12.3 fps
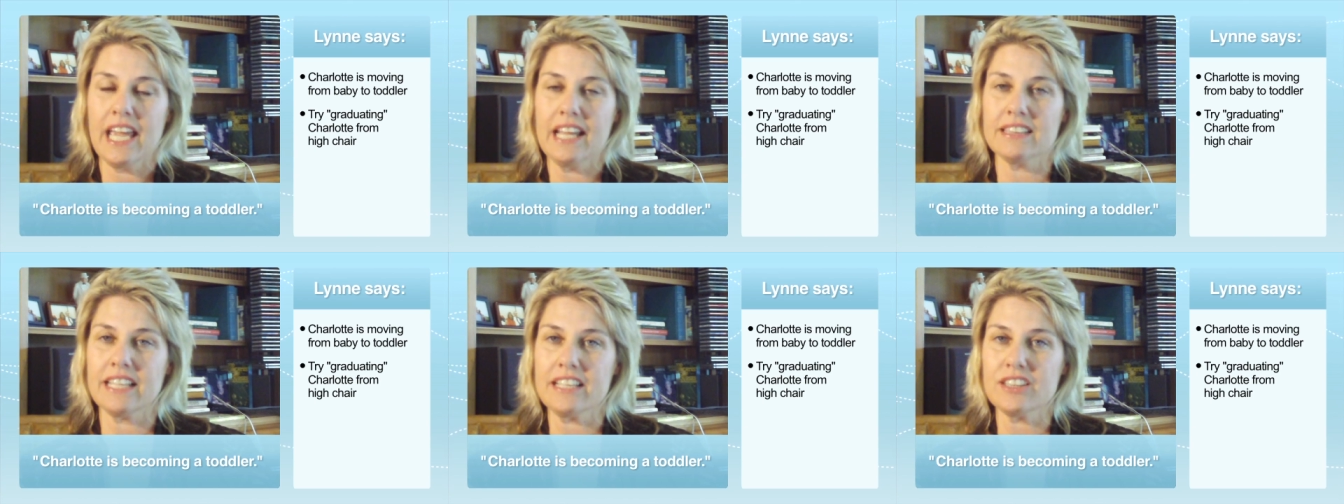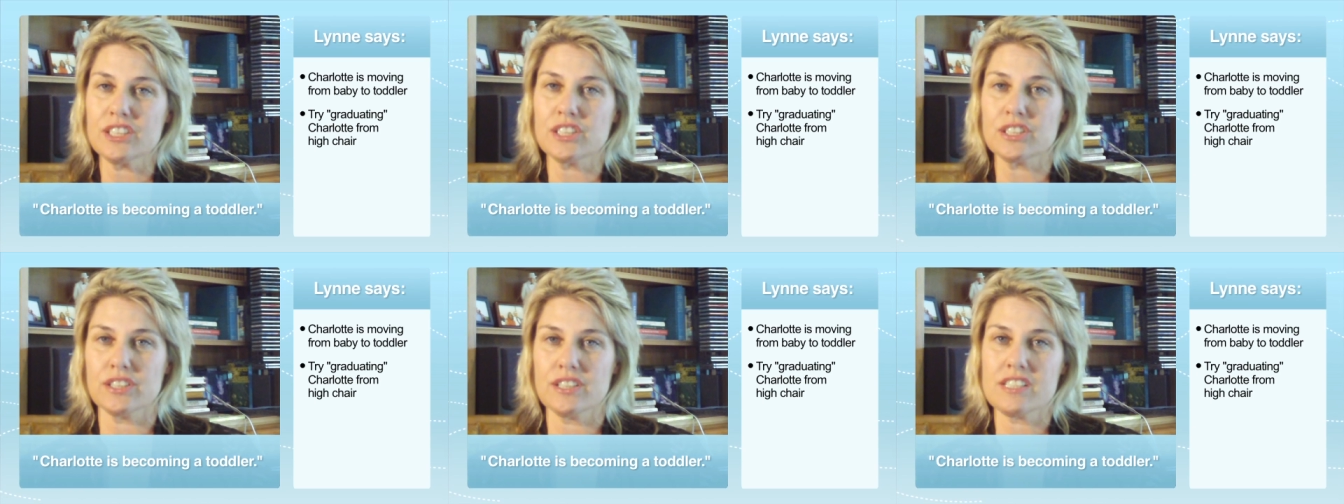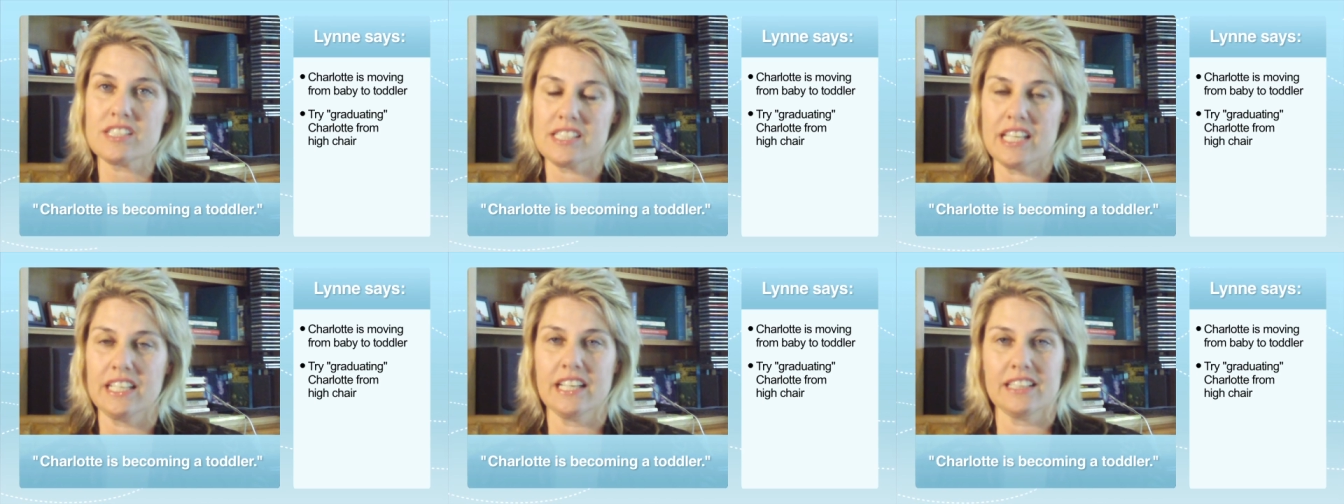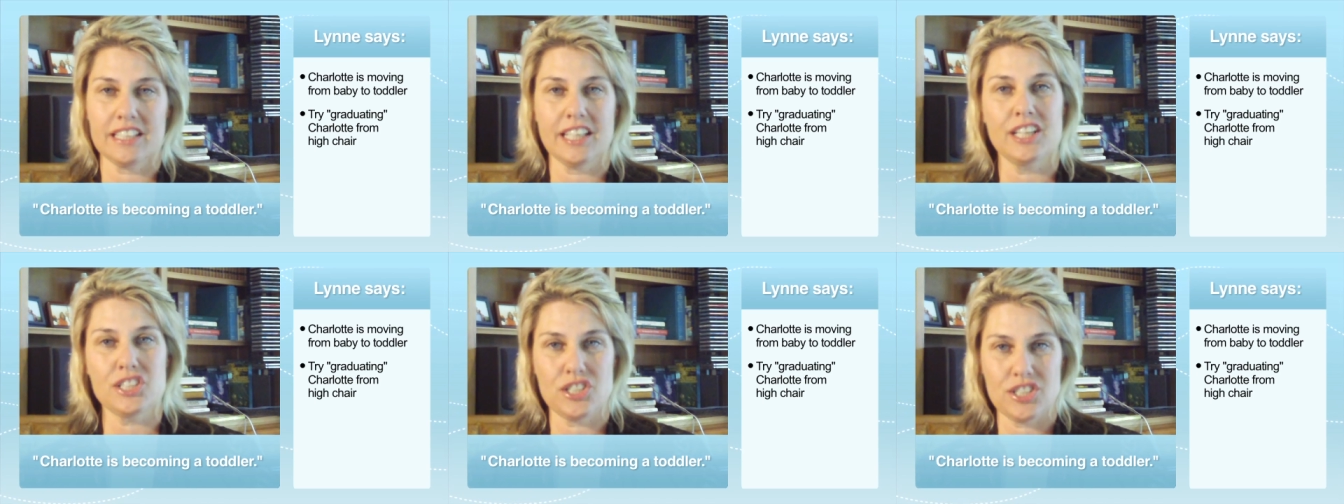and let the girls sit at the
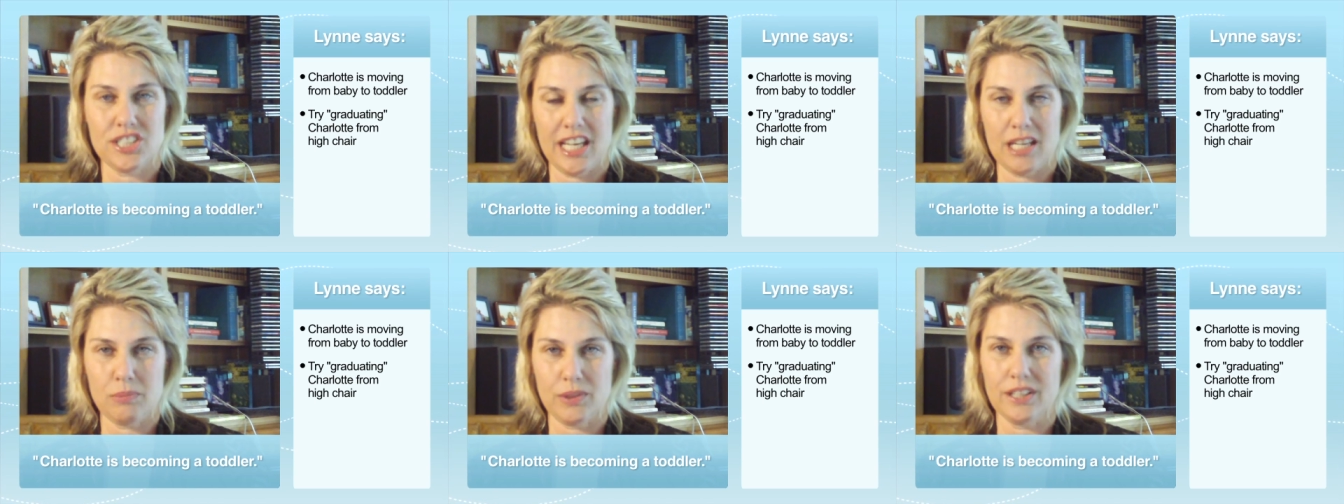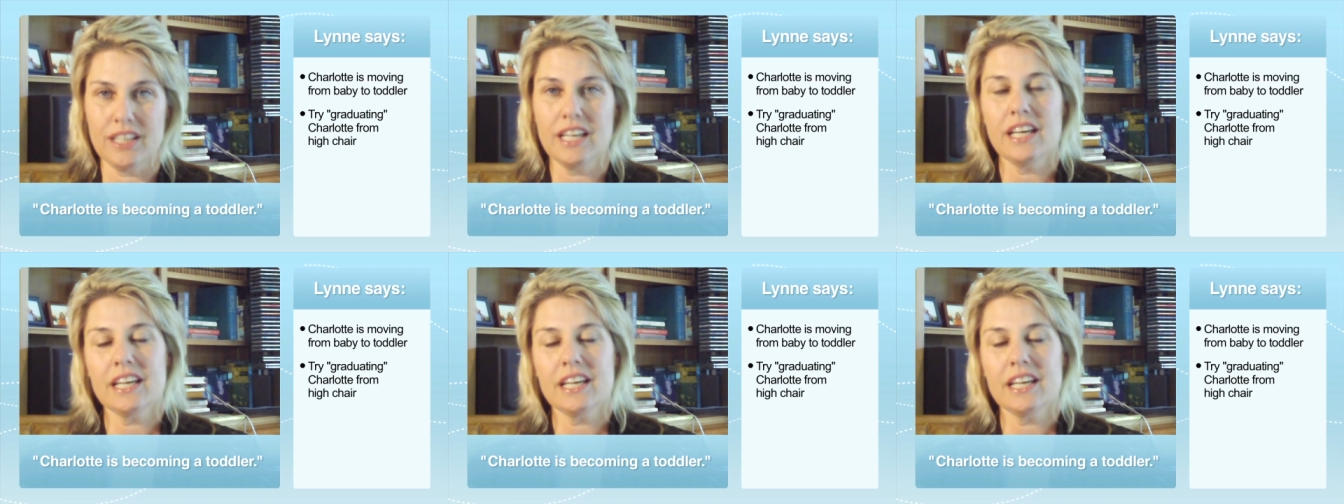kitchen table?